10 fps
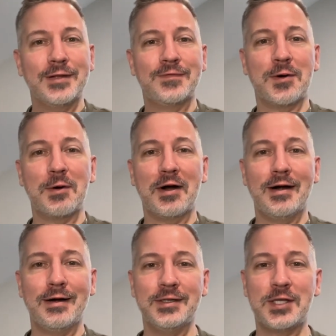
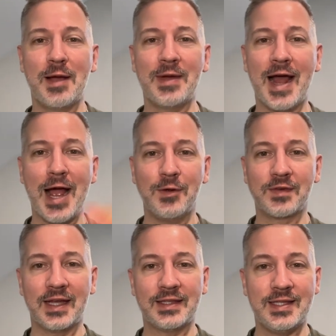For Gemini, we've
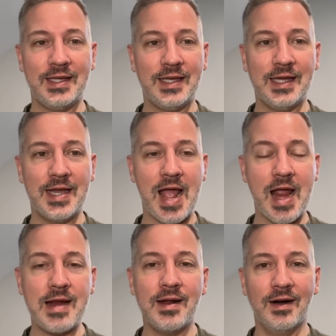got the
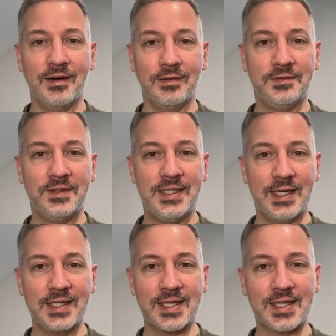Eight of
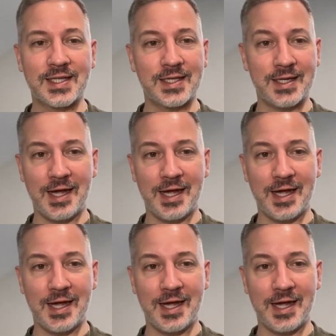Discs,